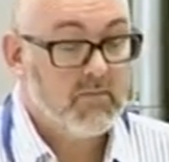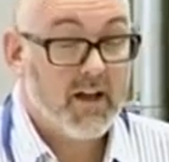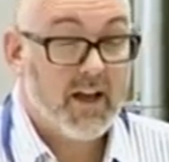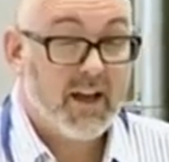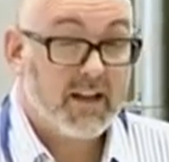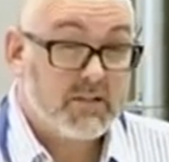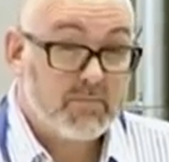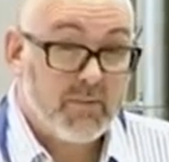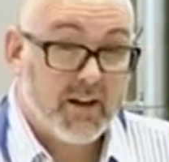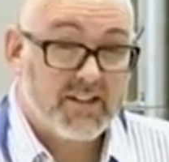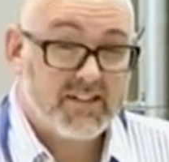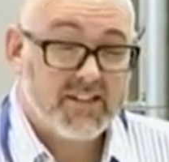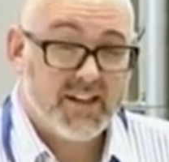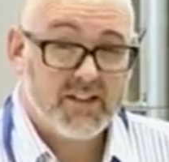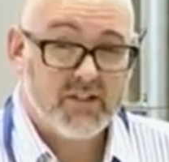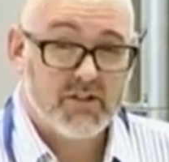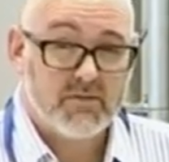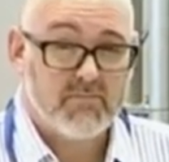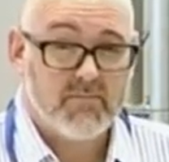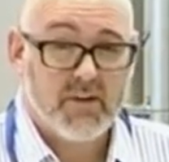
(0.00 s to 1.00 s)

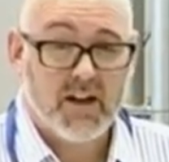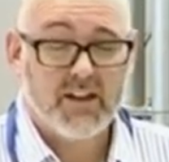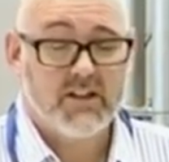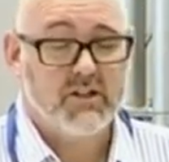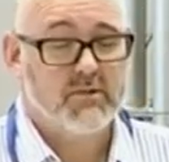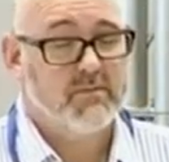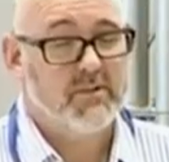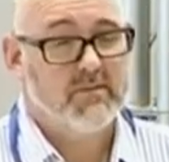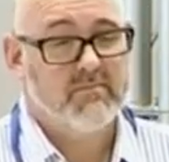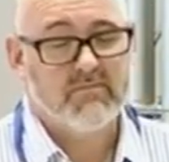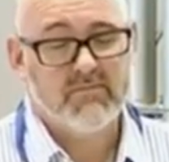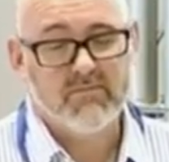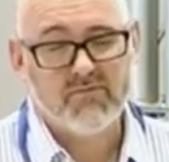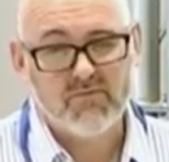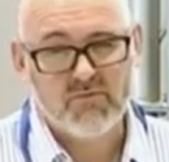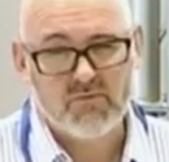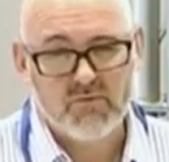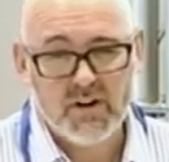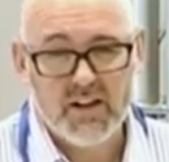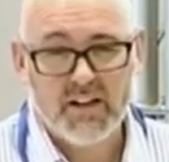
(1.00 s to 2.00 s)
Expectation management,
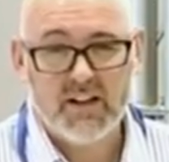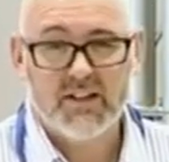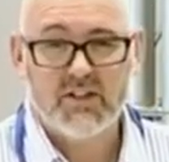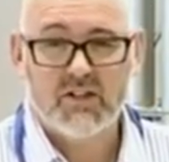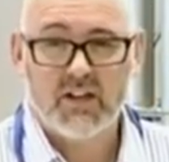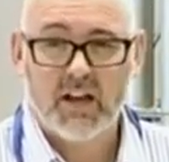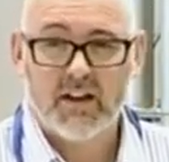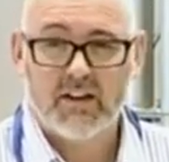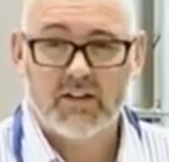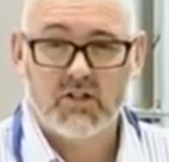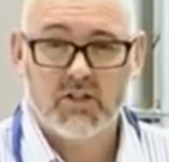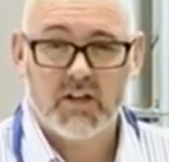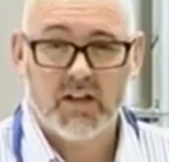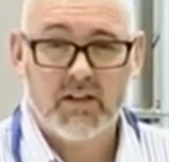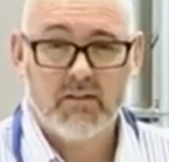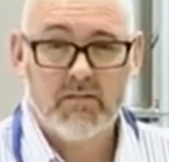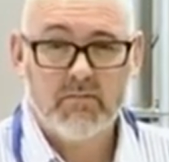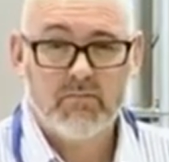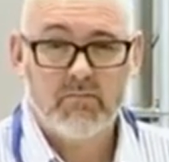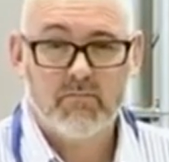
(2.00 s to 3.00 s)
really
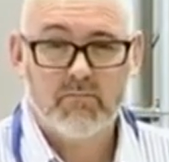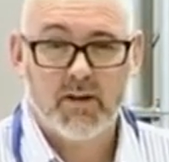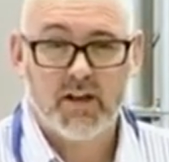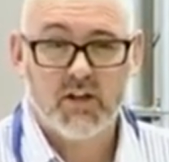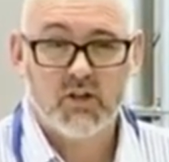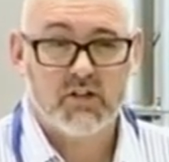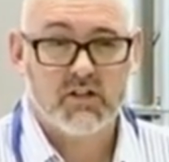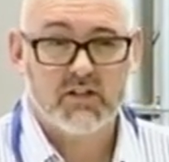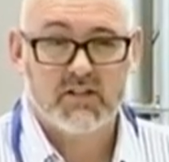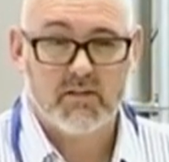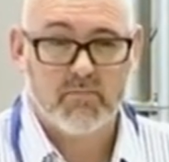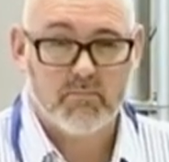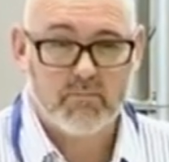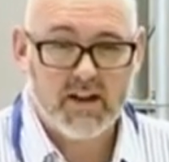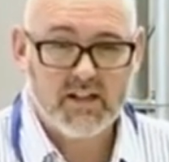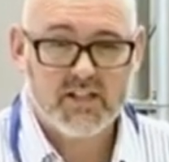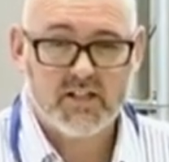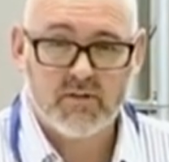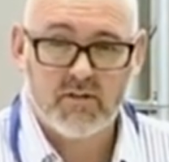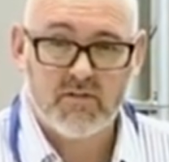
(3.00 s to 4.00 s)
challenging. Patients are
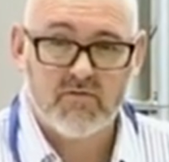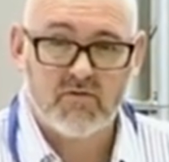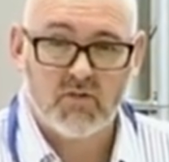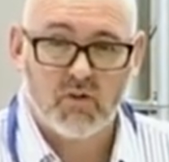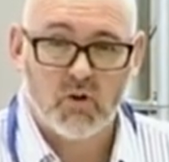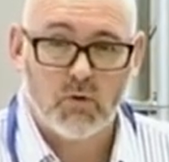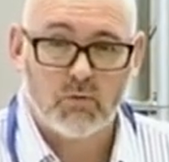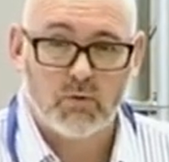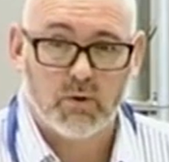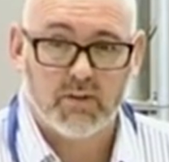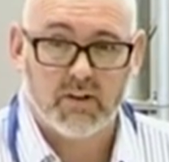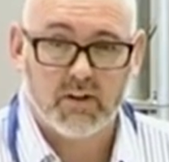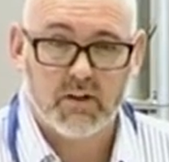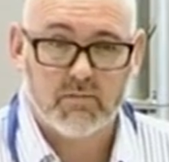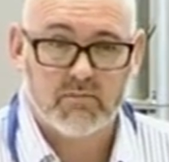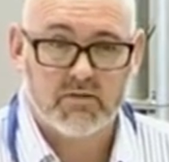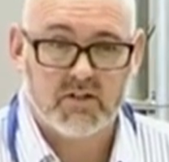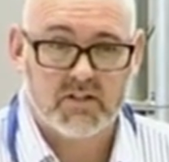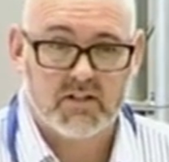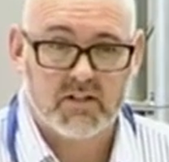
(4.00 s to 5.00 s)
better informed when they
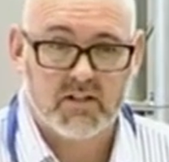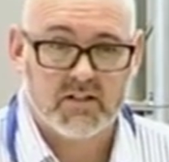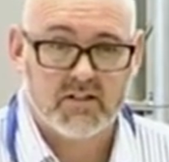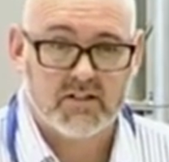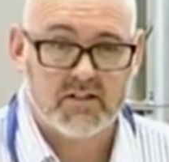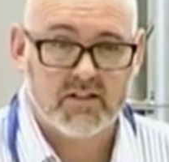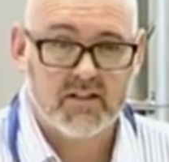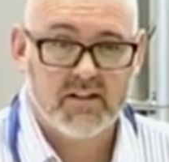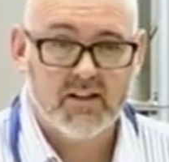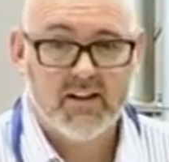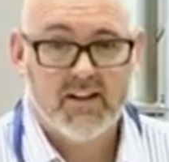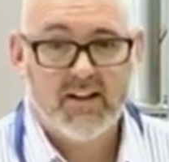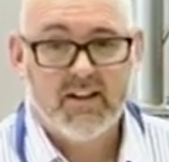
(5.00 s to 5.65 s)
come to see us.